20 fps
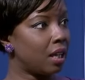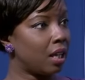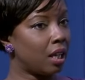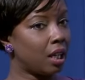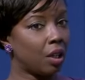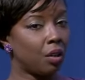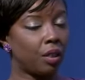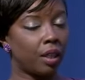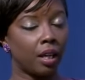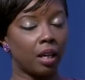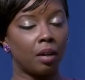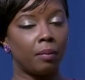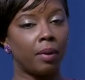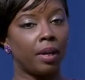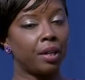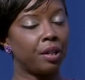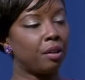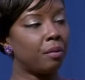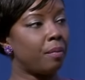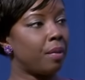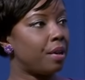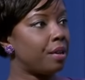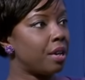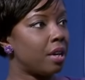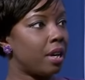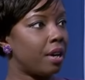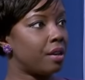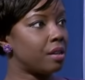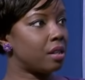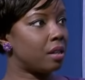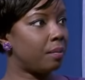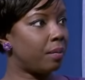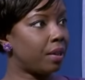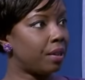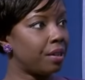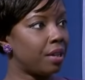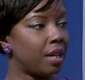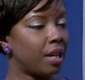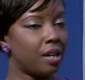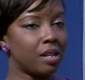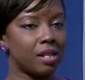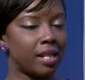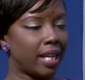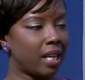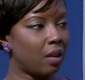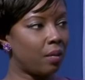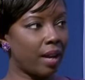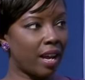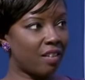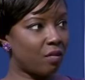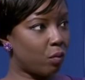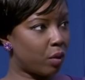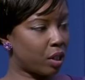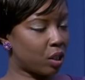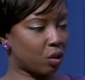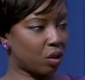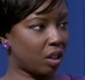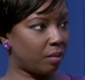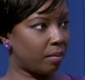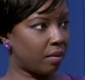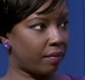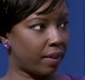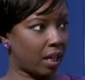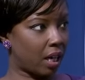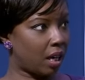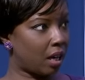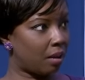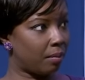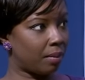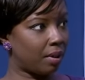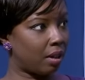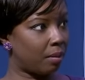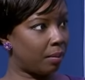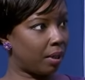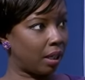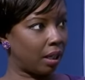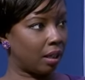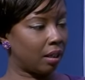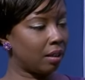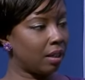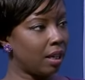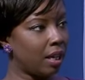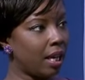You think about your millionaires and billionaires, they don't have one stream of income coming in.